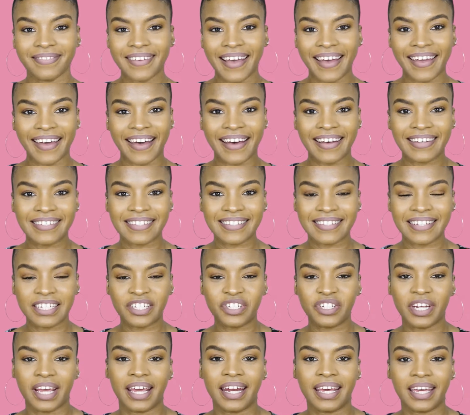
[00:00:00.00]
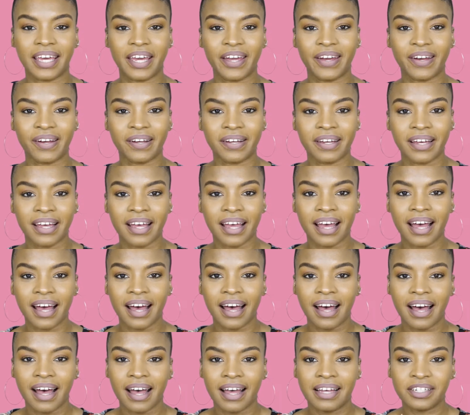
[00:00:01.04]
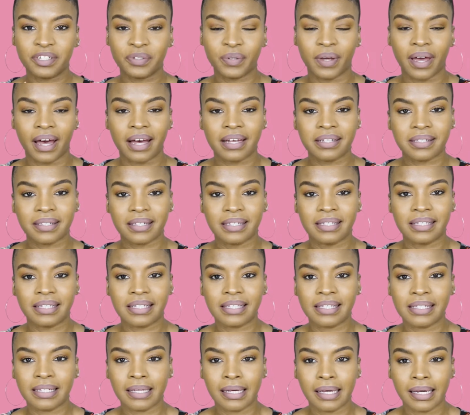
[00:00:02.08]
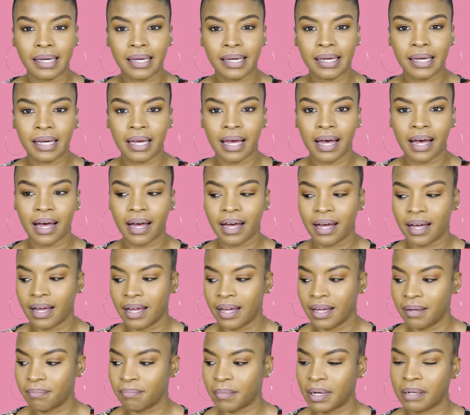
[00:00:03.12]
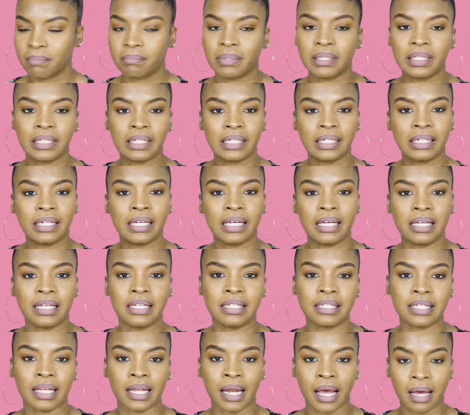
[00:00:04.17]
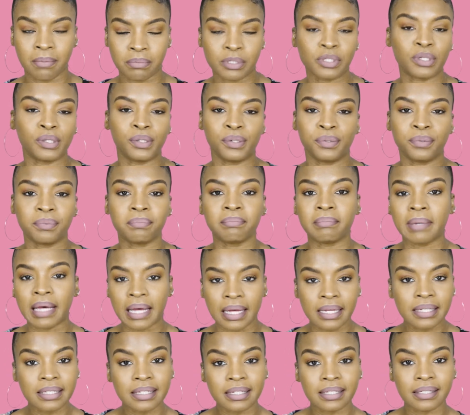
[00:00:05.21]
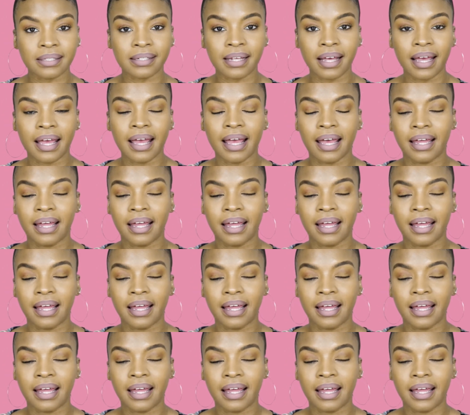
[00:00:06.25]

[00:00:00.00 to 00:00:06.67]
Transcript: Hi guys, it's Channing here. As you guys can see, my bun is an absolute mess.